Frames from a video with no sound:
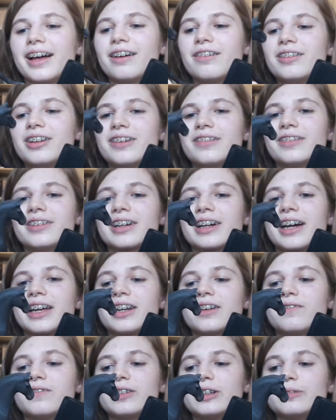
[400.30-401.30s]
don't know what kind
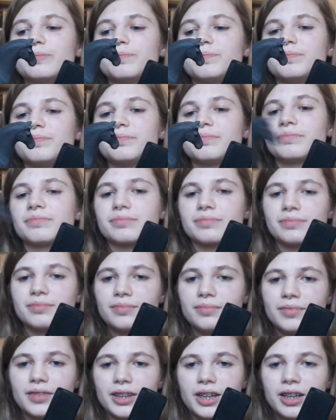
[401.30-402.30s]
of um,
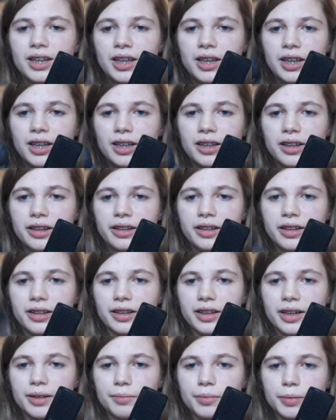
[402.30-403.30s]

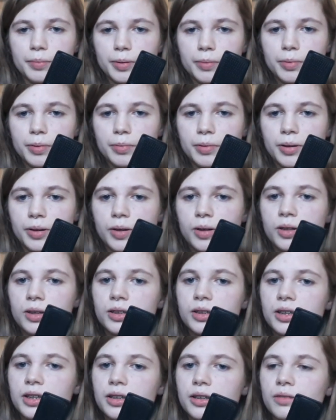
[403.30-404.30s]
uh, uh,
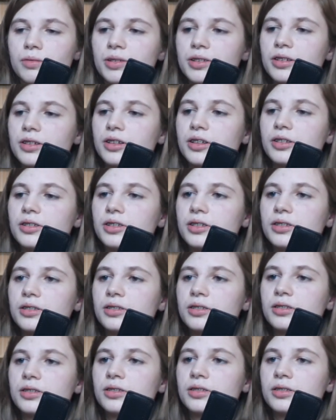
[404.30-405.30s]
what's it called?
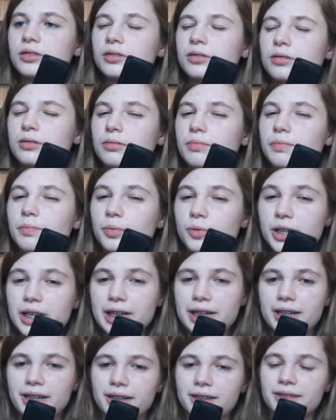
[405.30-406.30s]
breed
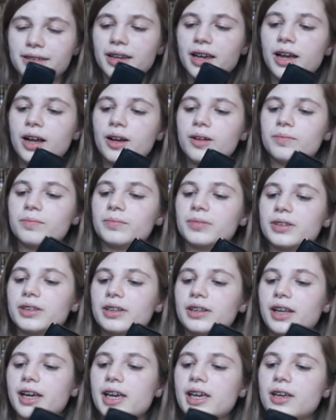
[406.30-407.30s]
he is. But
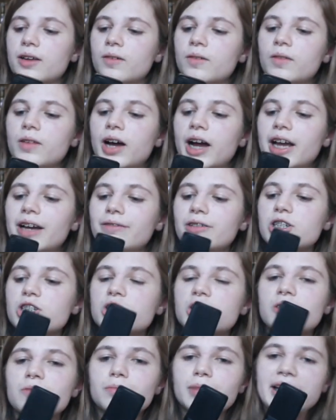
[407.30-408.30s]
like, I wish
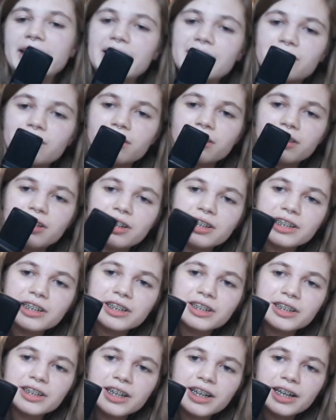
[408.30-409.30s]
their manes were
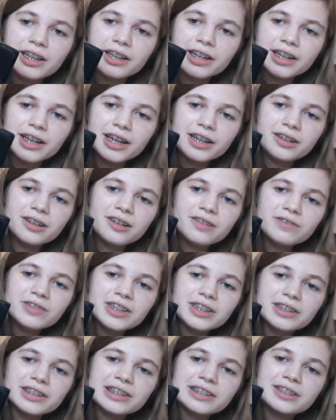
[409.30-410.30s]
longer. Like I know
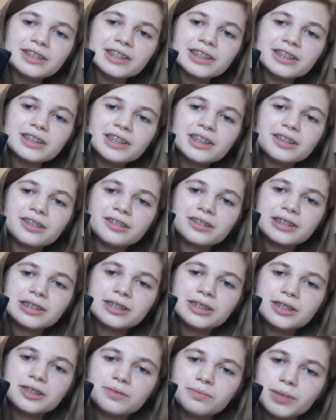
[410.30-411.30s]
realistically
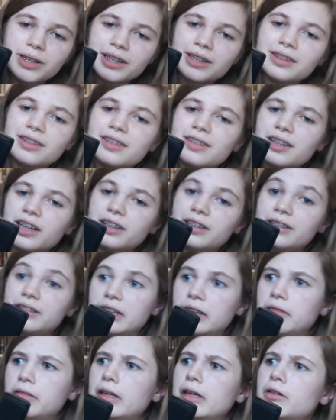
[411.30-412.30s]
horses' manes, at least
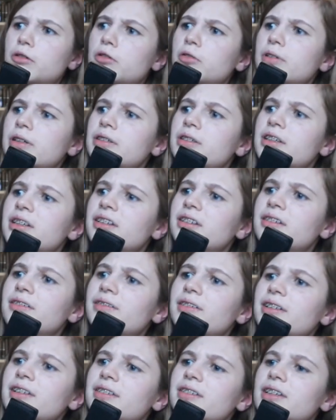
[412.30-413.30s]
I think horses
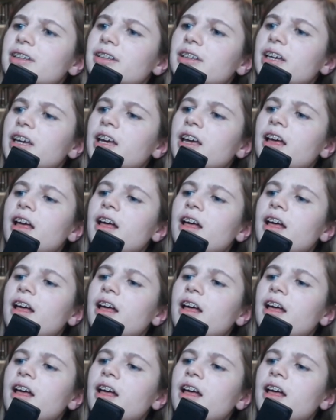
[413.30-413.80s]
realistically,